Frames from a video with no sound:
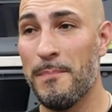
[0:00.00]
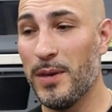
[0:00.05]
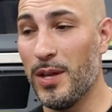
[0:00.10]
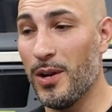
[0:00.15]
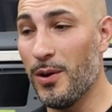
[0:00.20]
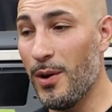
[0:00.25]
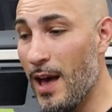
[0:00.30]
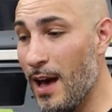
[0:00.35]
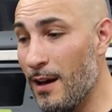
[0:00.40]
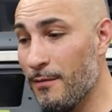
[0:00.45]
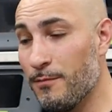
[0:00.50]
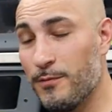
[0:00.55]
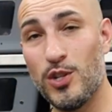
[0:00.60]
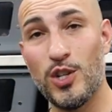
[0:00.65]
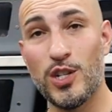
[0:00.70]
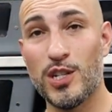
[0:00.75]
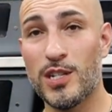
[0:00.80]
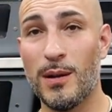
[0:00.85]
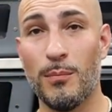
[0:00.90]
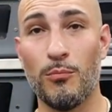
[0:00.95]
You know, have
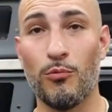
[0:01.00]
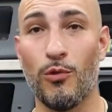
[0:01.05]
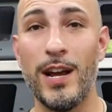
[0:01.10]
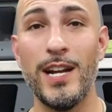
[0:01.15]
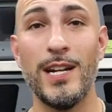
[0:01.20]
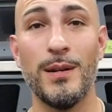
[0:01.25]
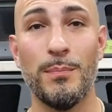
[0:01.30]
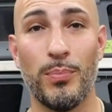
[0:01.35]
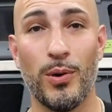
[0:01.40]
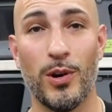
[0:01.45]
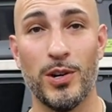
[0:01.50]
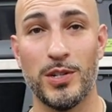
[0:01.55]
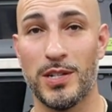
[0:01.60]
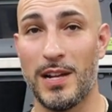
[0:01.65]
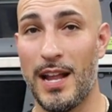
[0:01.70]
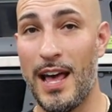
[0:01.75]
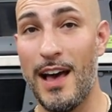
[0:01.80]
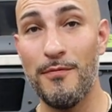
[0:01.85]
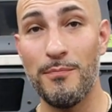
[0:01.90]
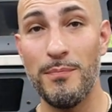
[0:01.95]
just some random
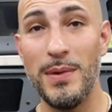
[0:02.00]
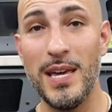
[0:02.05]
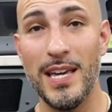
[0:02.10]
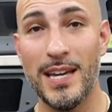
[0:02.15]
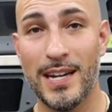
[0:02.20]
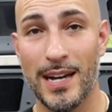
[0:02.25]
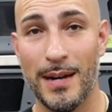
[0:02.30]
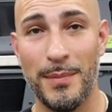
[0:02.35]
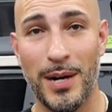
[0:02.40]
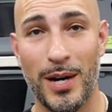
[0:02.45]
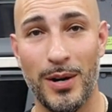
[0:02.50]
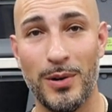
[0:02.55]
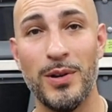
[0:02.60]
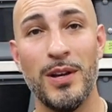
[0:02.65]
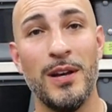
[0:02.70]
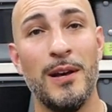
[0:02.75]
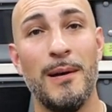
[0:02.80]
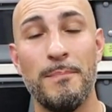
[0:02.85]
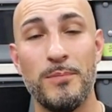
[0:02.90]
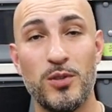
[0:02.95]
person, have me come
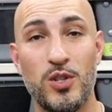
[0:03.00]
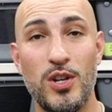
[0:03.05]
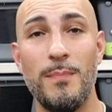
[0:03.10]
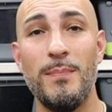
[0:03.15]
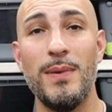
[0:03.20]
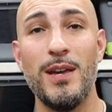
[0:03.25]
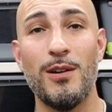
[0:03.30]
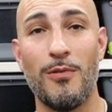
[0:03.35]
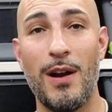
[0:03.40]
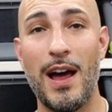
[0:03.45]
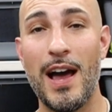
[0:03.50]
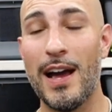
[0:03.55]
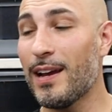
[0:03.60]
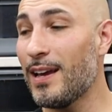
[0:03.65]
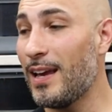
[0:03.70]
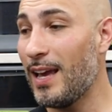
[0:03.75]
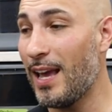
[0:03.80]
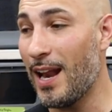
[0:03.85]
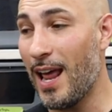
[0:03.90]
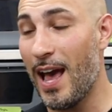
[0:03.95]
out, ship me a
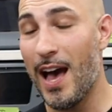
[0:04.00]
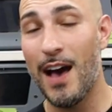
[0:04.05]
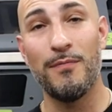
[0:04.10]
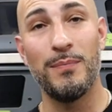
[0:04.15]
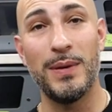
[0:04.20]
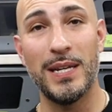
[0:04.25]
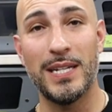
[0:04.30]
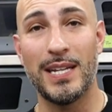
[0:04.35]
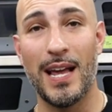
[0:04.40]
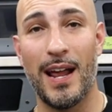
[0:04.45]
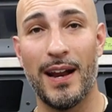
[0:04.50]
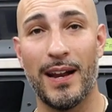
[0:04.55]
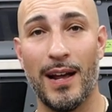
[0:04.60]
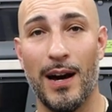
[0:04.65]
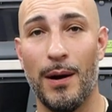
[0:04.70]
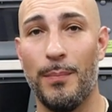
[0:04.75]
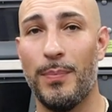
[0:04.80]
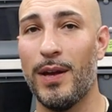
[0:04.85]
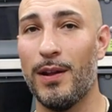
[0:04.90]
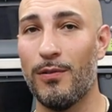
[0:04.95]
rack, and have me set it
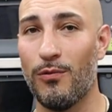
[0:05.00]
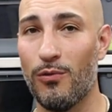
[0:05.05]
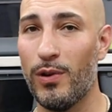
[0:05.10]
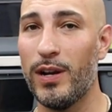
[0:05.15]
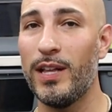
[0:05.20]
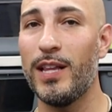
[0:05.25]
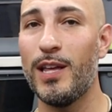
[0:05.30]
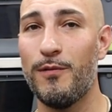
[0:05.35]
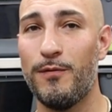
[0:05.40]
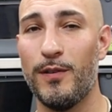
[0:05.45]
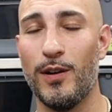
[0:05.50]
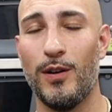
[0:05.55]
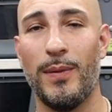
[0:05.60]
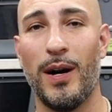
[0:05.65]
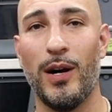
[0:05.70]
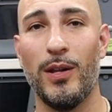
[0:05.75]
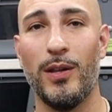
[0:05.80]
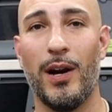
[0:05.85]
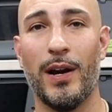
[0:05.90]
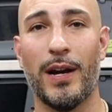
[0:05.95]
up and really film
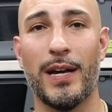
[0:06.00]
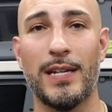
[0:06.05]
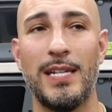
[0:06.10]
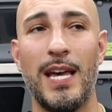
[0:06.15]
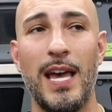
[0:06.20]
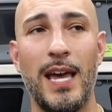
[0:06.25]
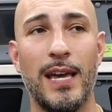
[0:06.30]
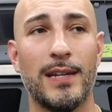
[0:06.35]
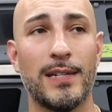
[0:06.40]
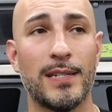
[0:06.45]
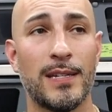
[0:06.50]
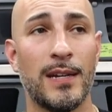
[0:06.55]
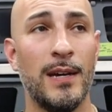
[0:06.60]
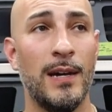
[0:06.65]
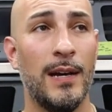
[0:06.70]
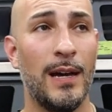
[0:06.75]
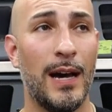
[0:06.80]
how long it takes.